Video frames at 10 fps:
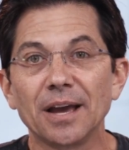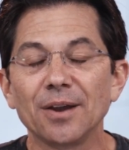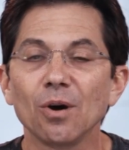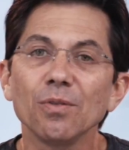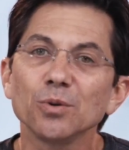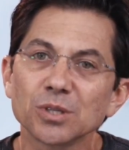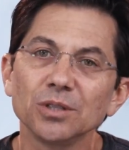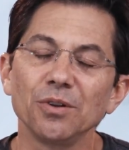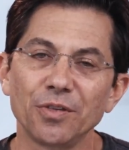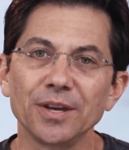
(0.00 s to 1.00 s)
And all those
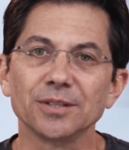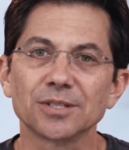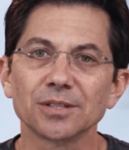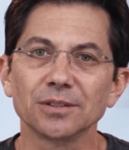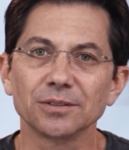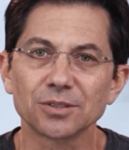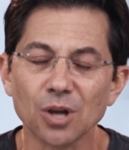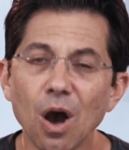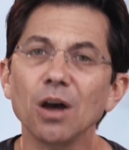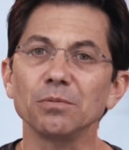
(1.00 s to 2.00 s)
little things
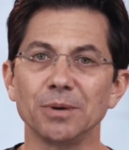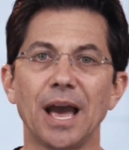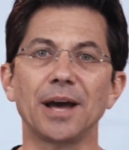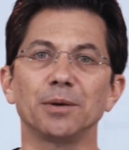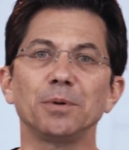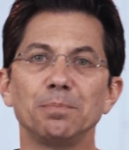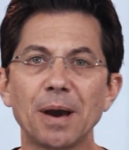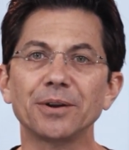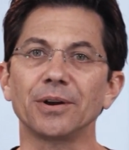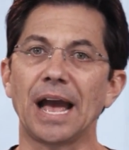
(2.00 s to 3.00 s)
taught me how to be
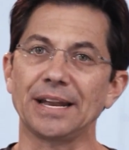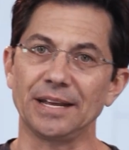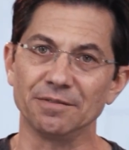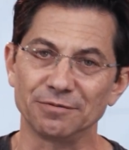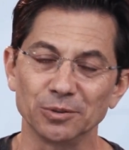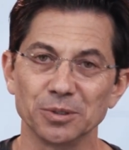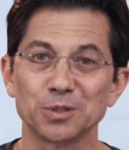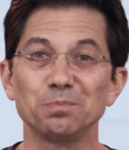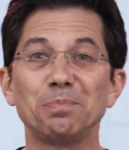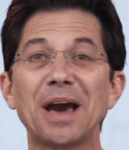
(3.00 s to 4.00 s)
better at influence,
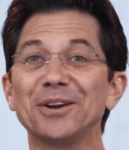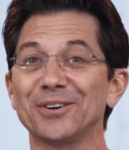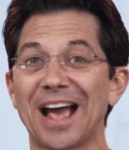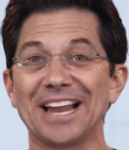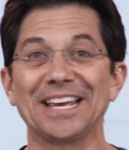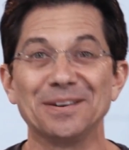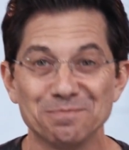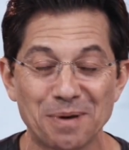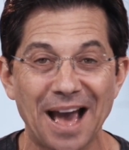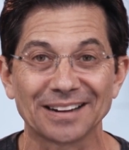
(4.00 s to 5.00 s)
better at
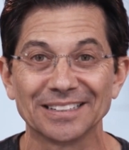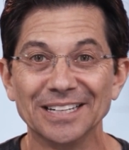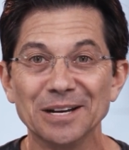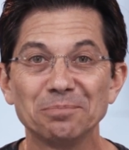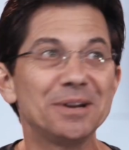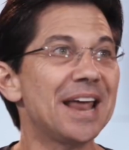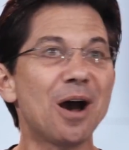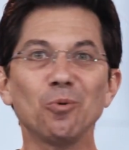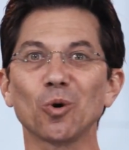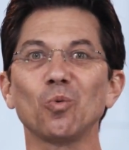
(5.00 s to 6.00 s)
impact. But
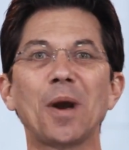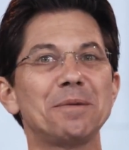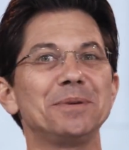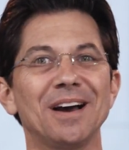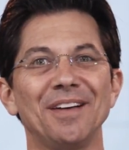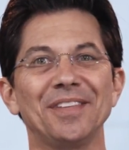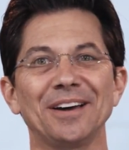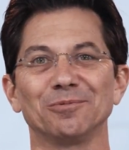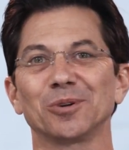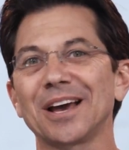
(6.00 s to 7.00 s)
now we're way beyond
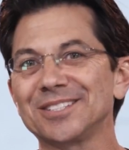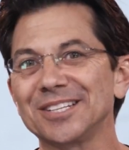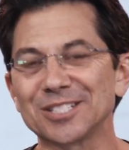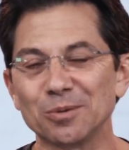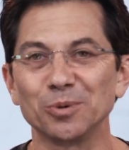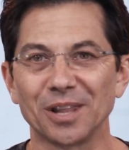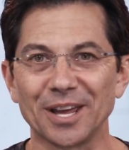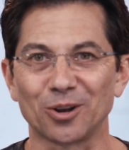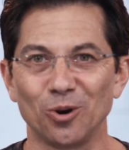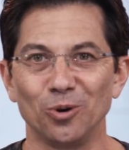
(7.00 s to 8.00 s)
that. And when I see someone
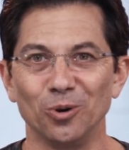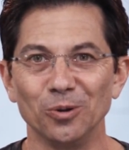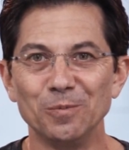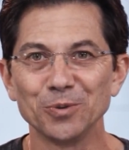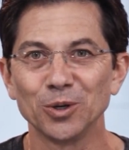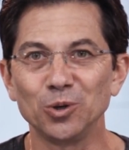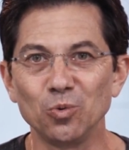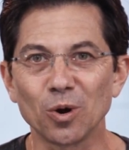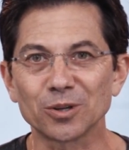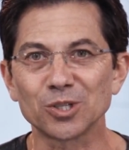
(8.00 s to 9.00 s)
like Cole, who
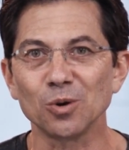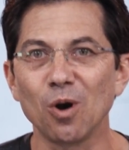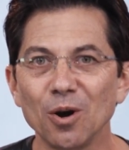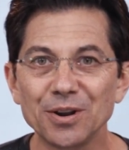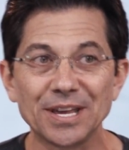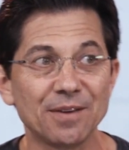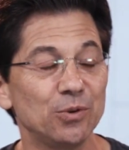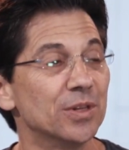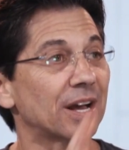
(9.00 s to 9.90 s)
works so hard to give you the